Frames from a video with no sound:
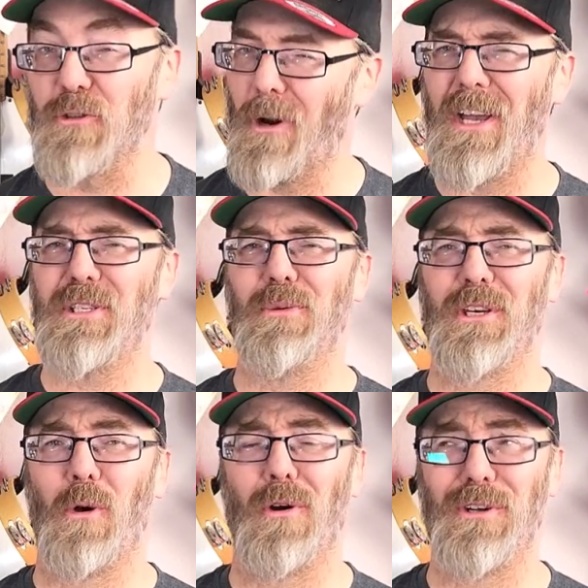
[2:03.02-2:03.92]
and trying to
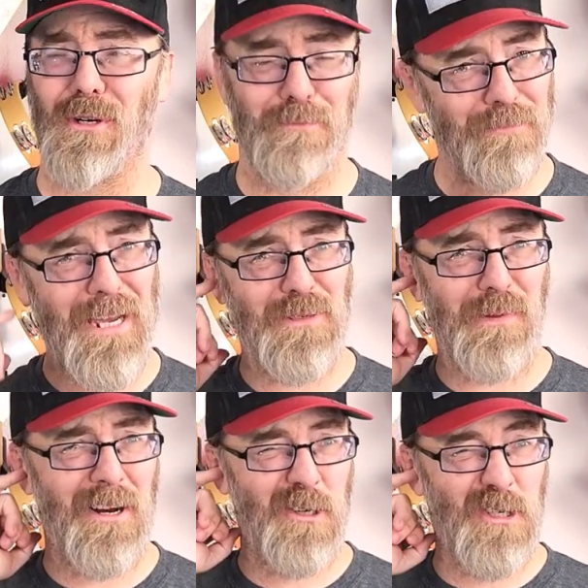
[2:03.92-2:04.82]
ignore your bass
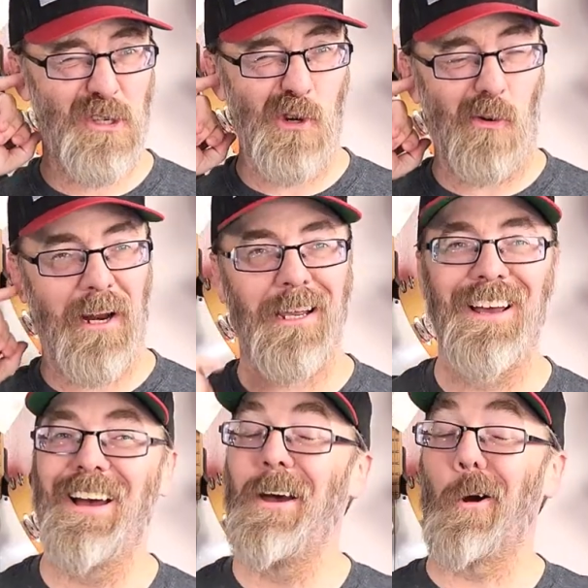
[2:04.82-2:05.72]
player's snoring,
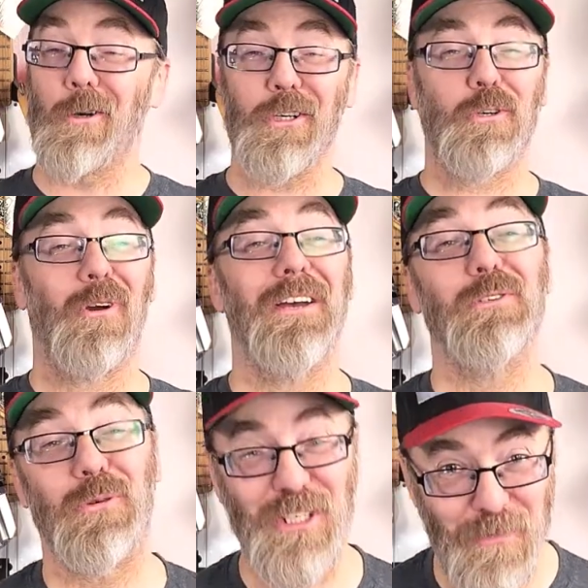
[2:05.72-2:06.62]
or just trying
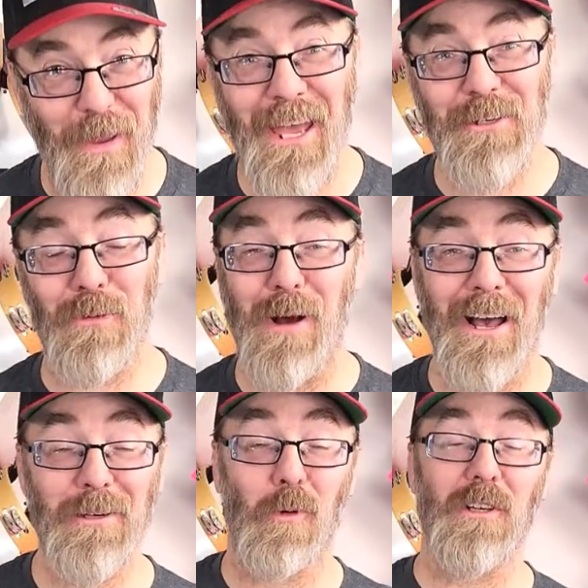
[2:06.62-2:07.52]
to expand your
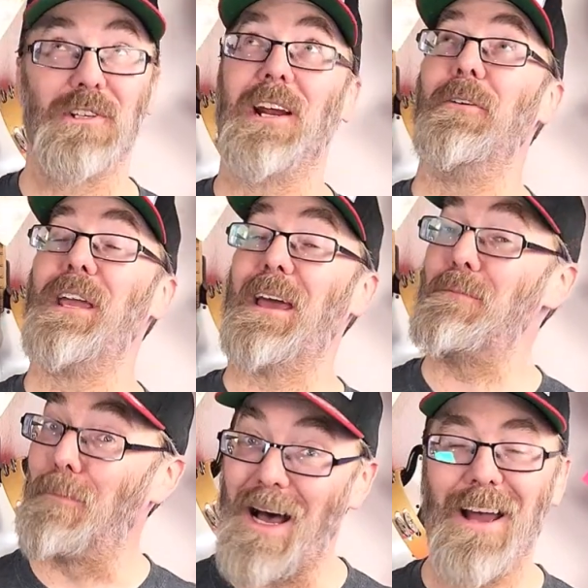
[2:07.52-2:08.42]
mind while staring
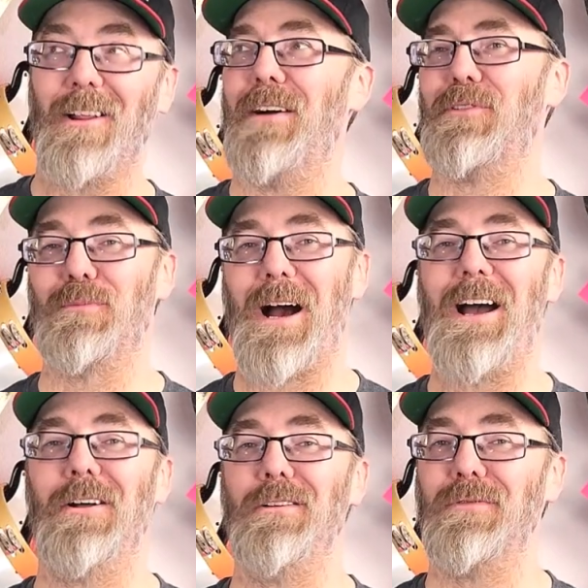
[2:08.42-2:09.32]
at mile after
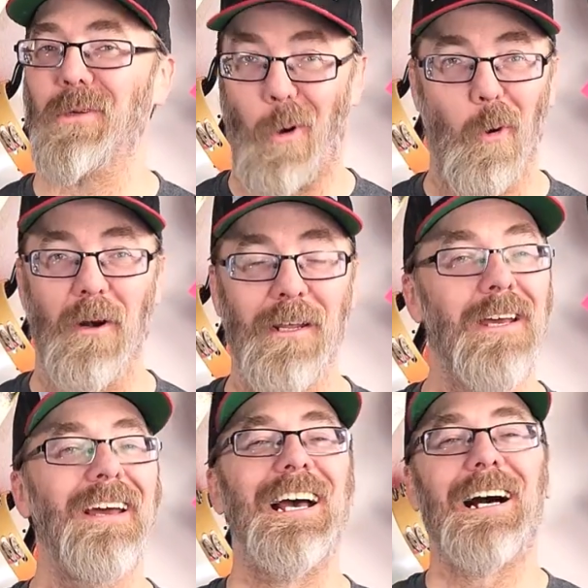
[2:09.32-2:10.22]
mile of corn,
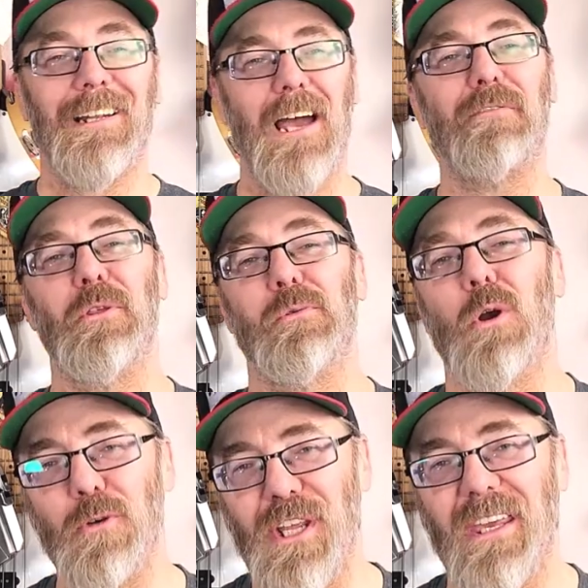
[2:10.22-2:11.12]
life on the
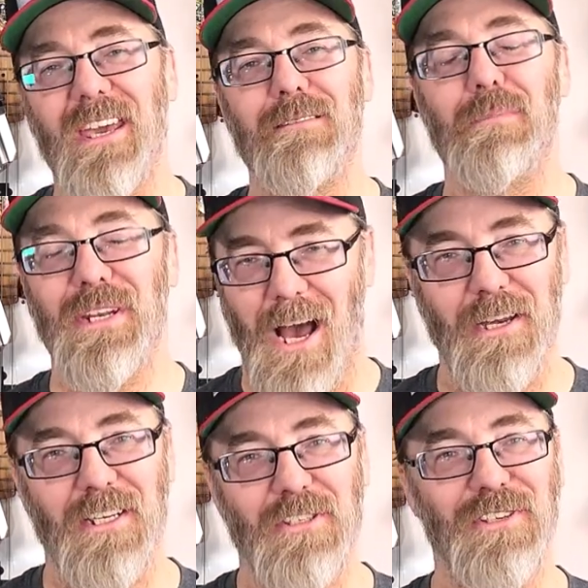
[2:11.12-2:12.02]
road can get
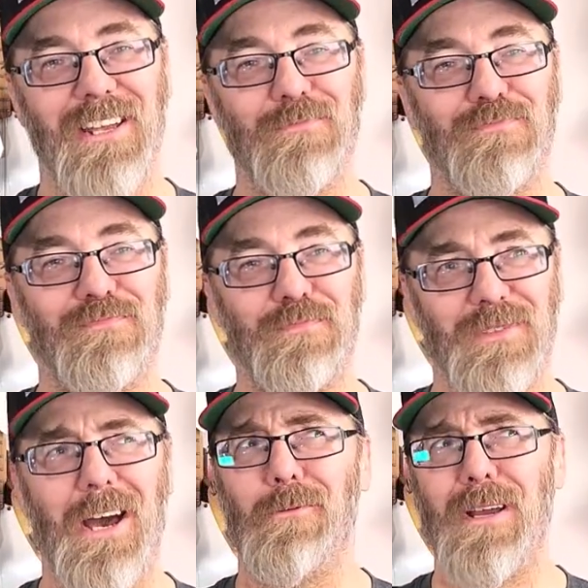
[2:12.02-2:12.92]
monotonous and
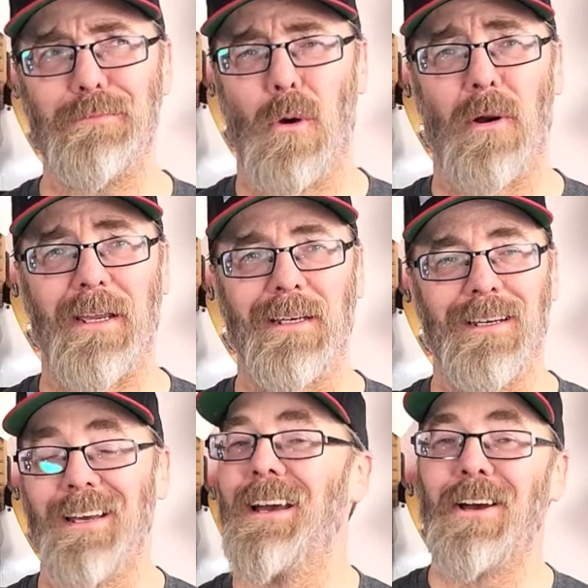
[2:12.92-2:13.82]
downright boring.
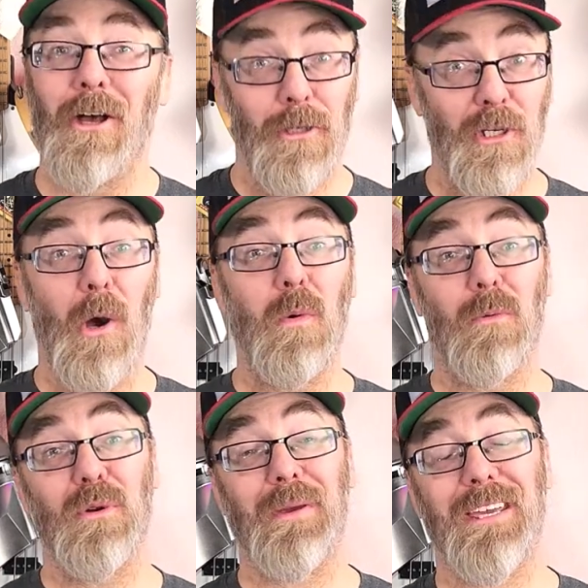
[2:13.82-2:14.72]
You know
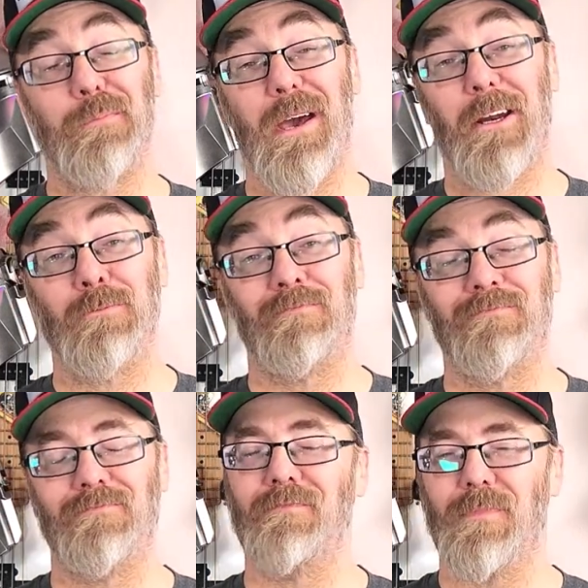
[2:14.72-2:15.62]
what would make it better?
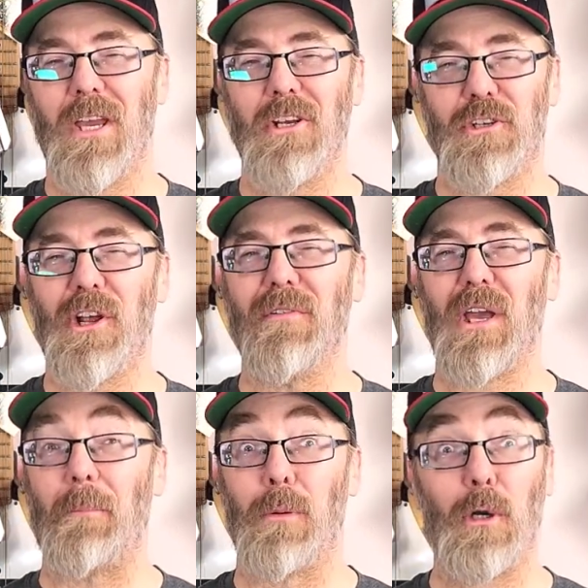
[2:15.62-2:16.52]

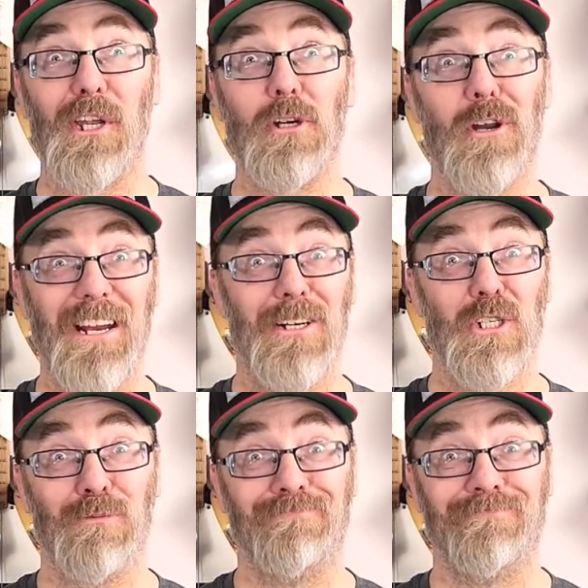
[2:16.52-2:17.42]
Shoving a book in your
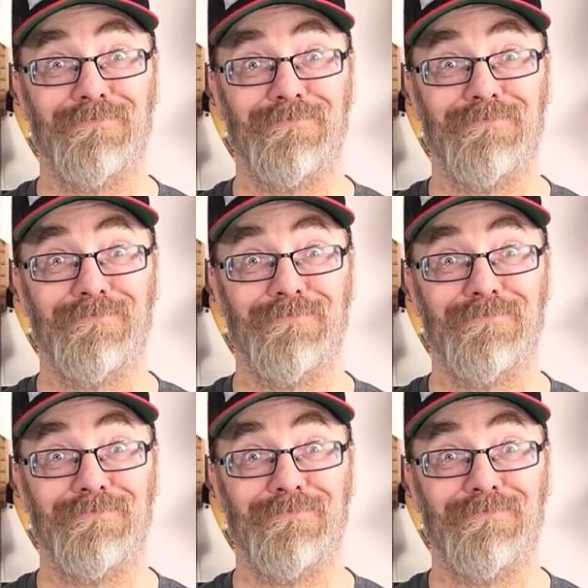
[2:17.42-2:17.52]
ears.